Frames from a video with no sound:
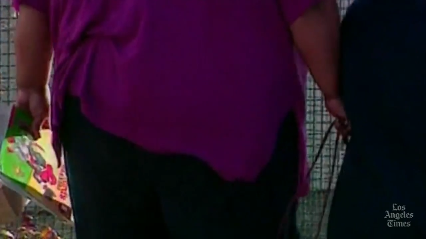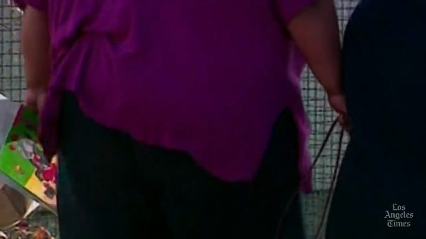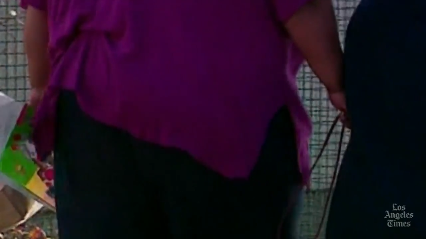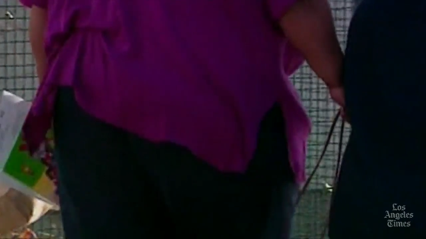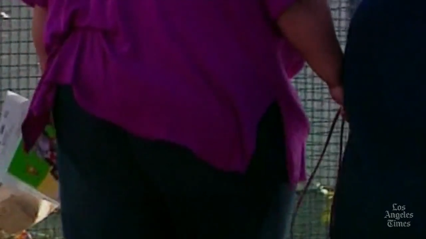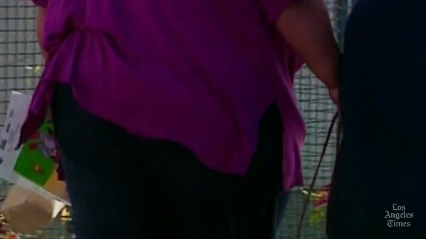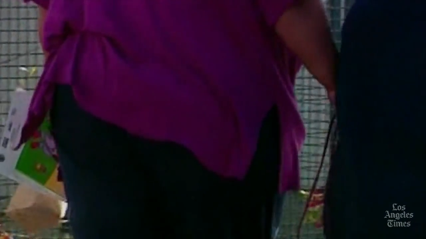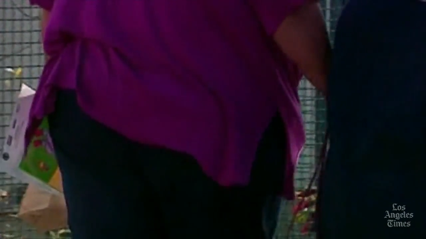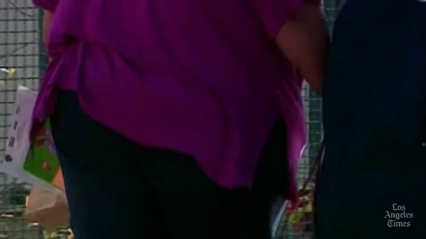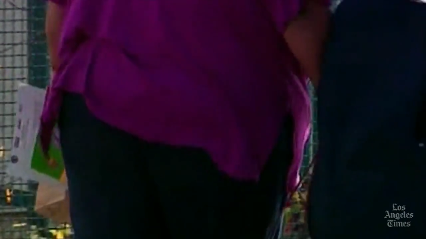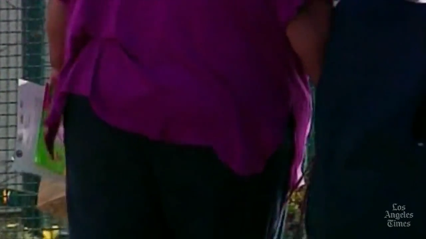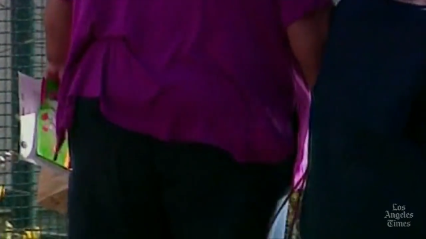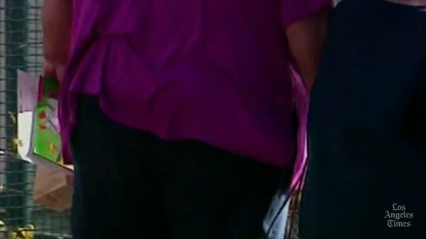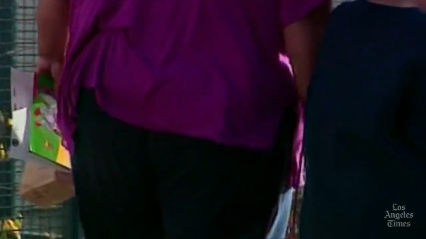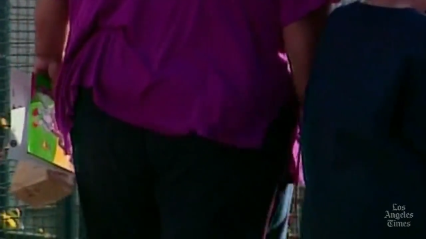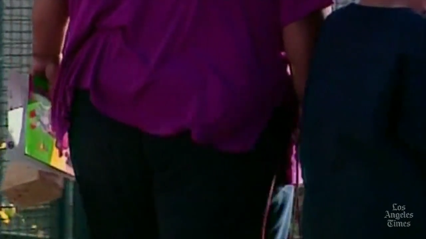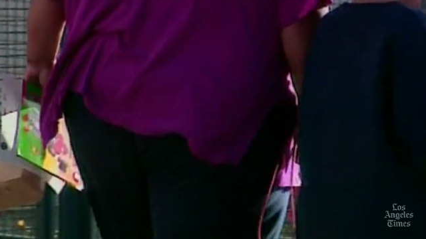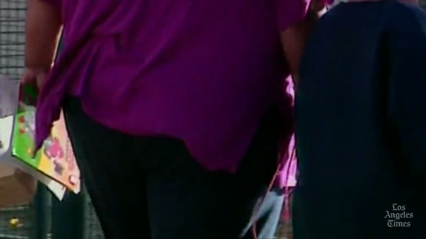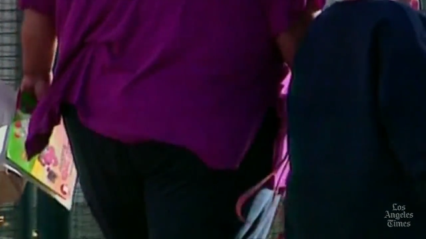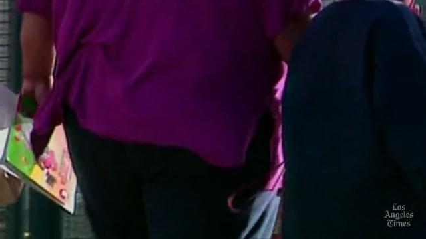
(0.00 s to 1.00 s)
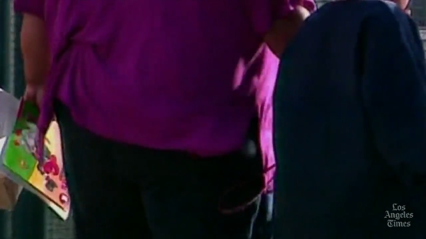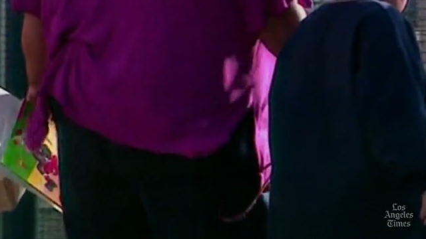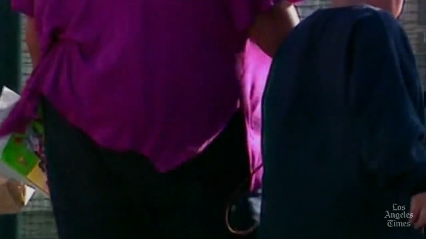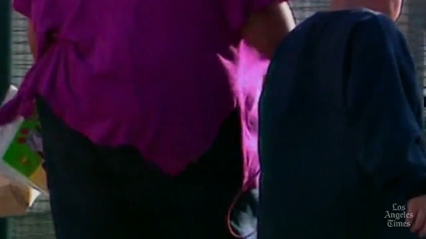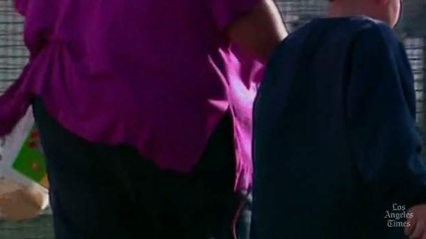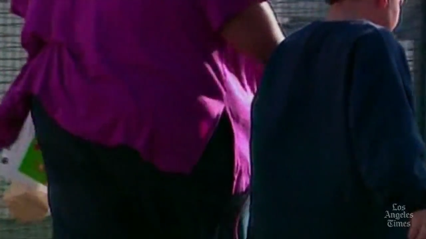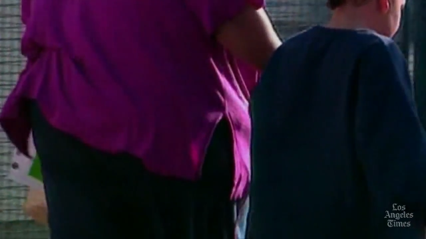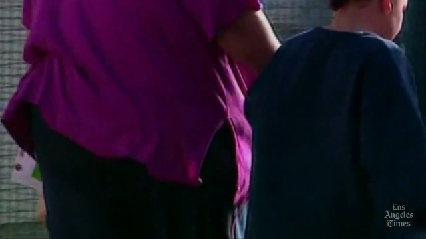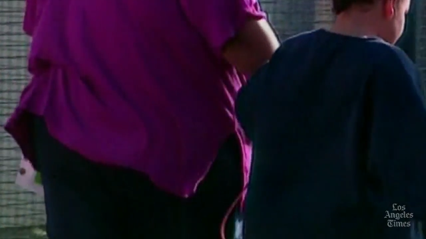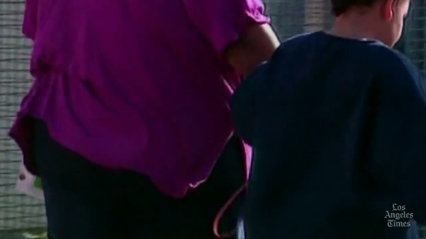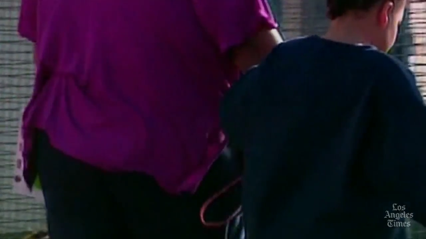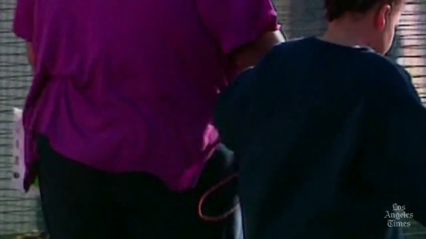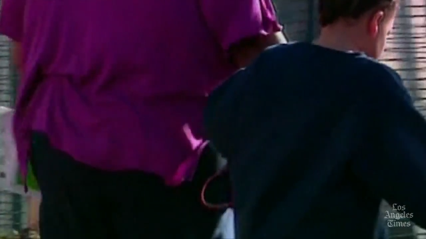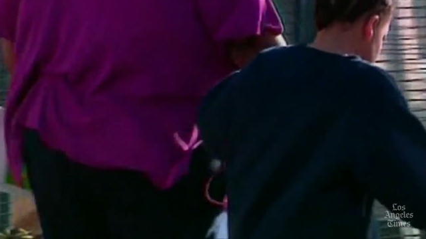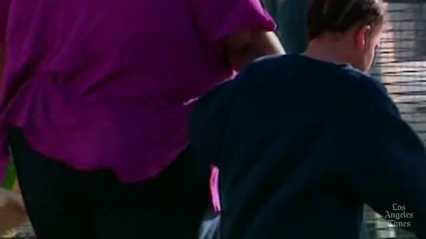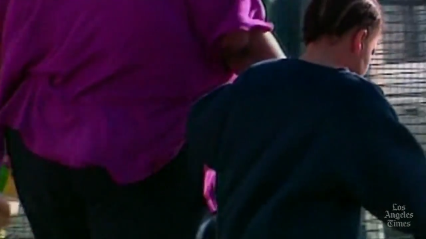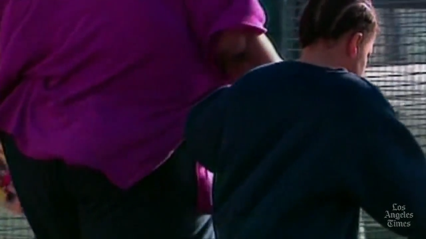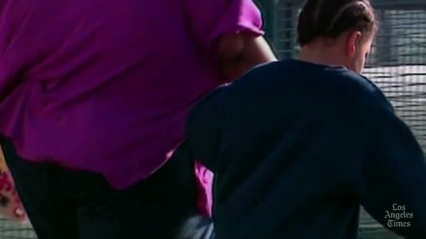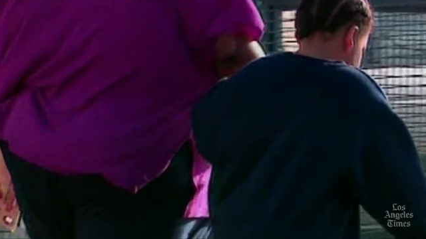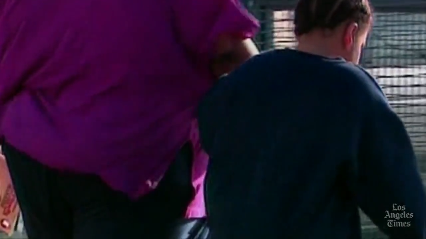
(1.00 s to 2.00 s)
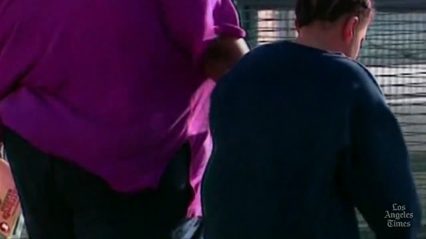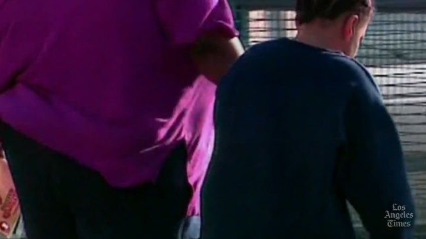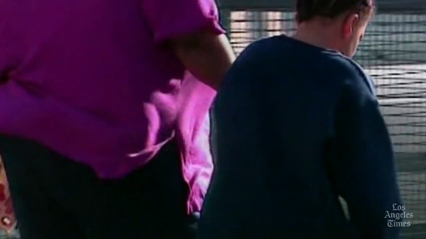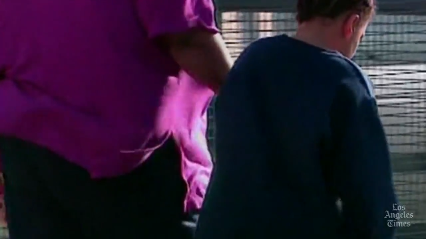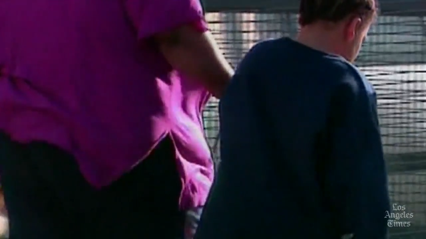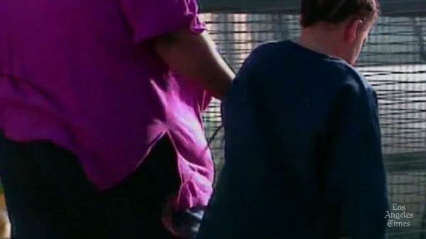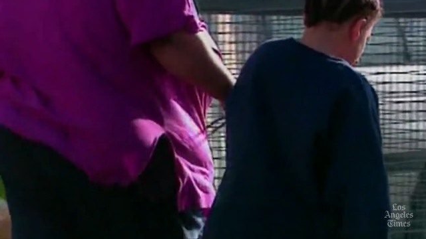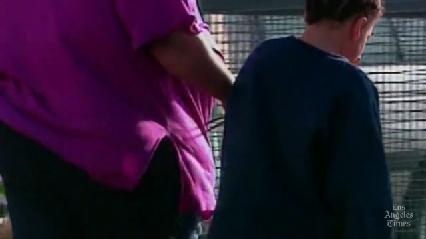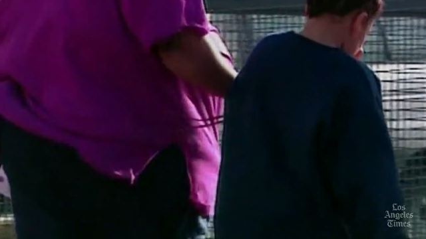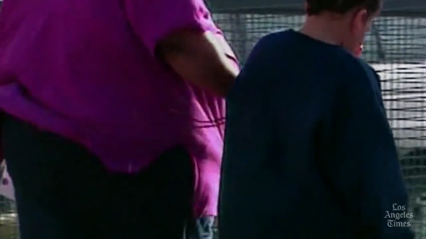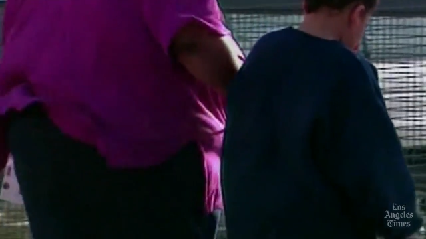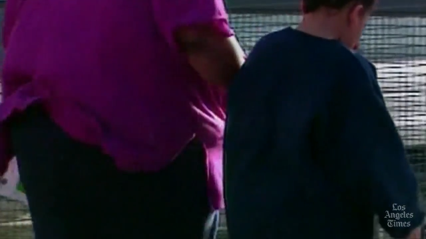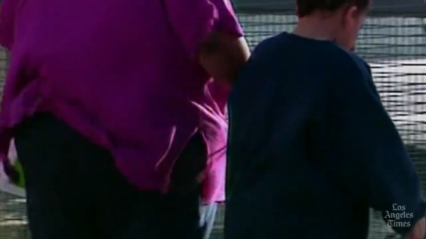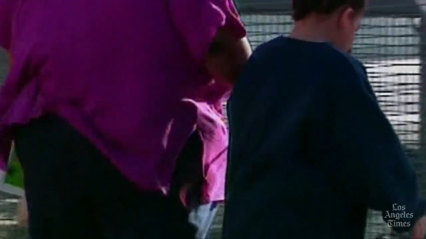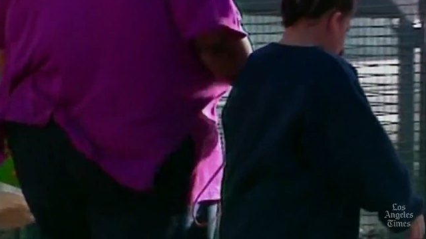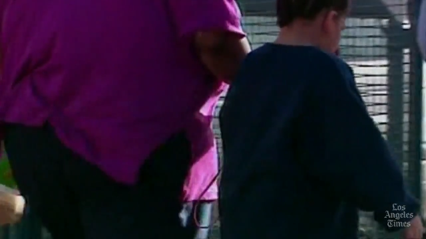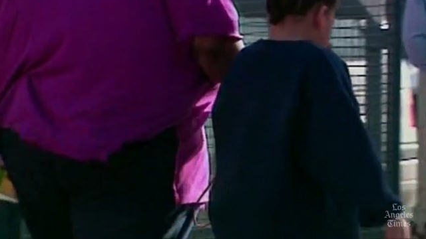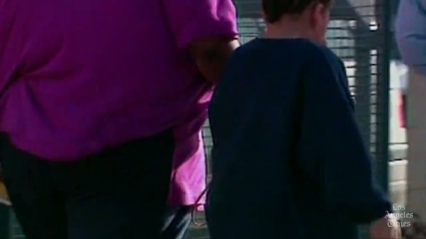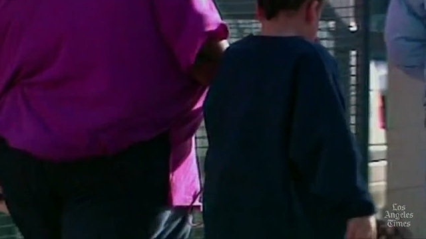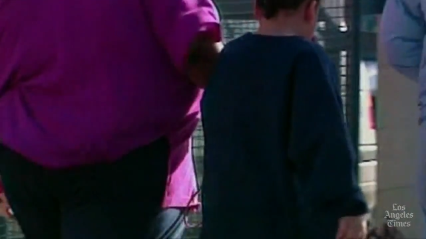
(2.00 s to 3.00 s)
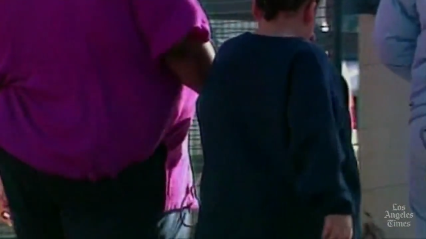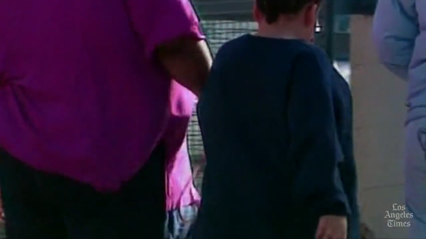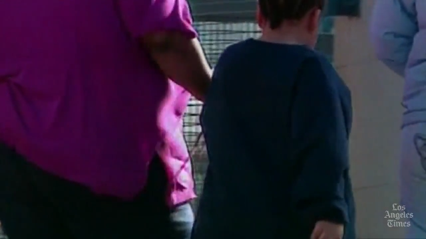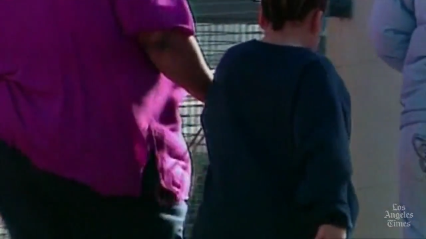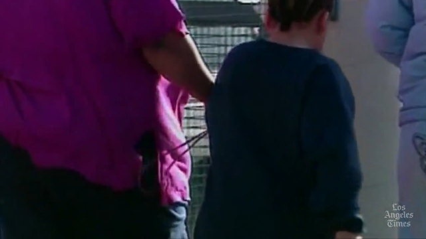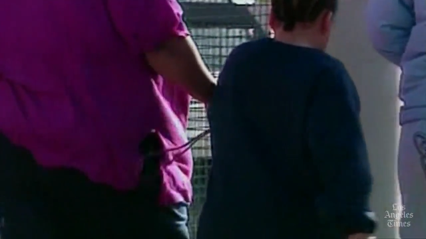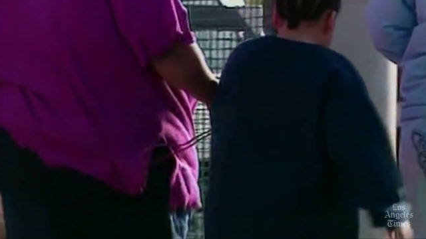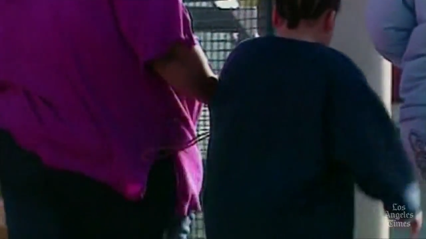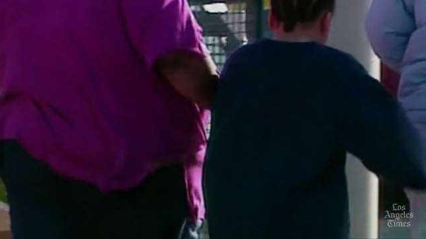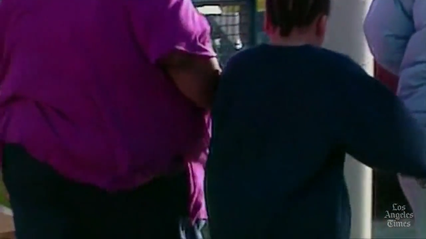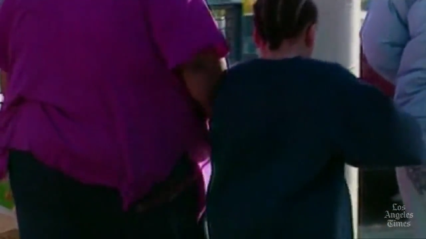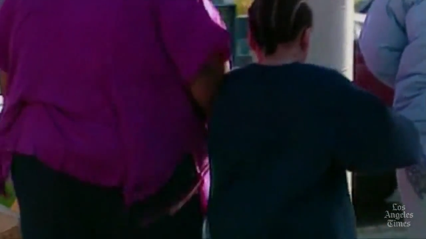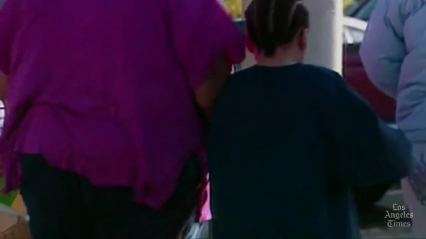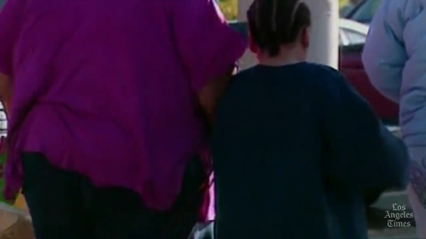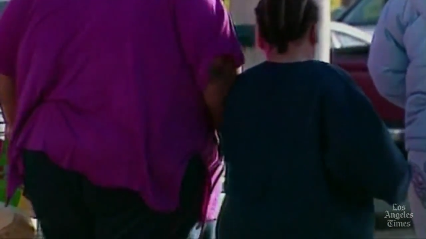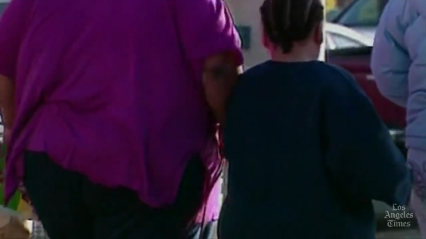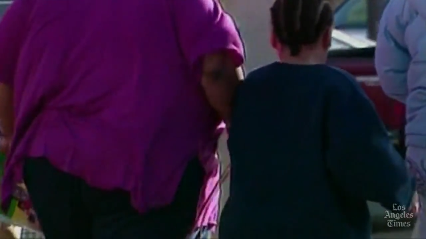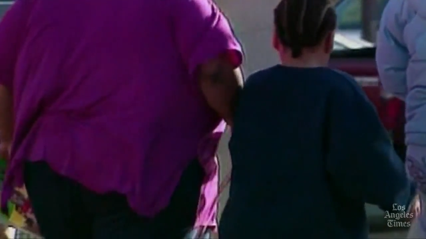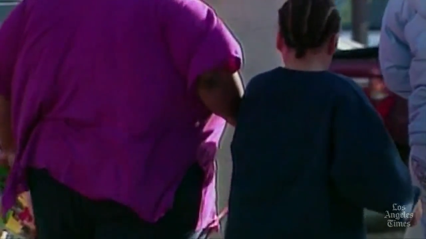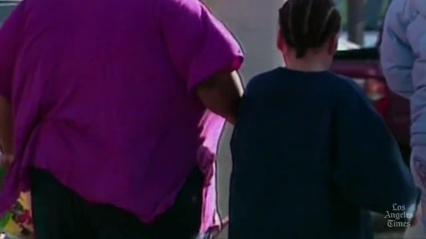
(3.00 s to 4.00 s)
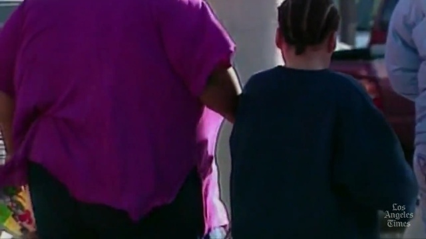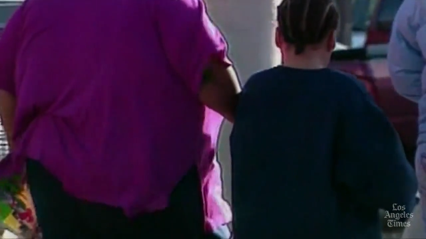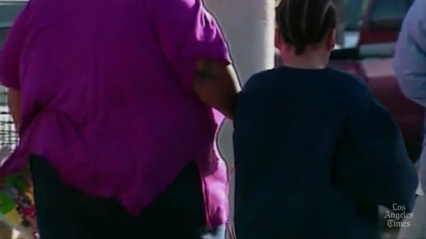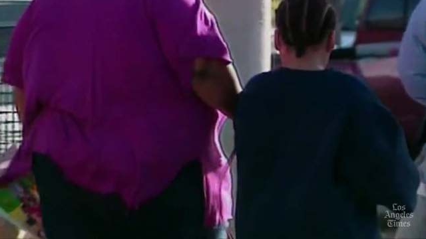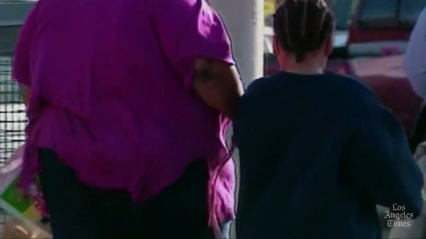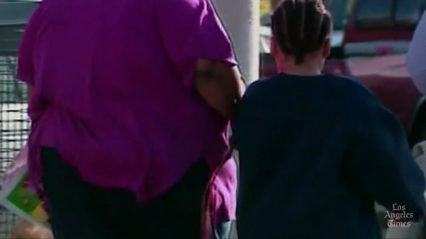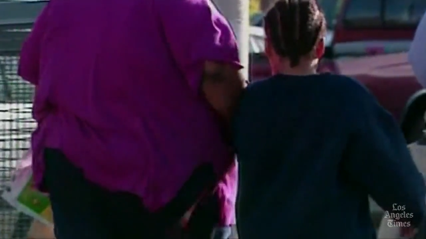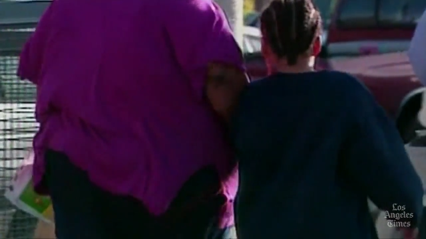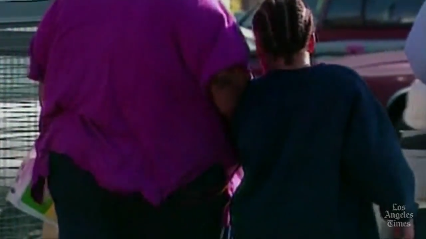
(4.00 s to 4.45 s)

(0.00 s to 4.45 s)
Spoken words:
No face is visible, so there are no lips to read.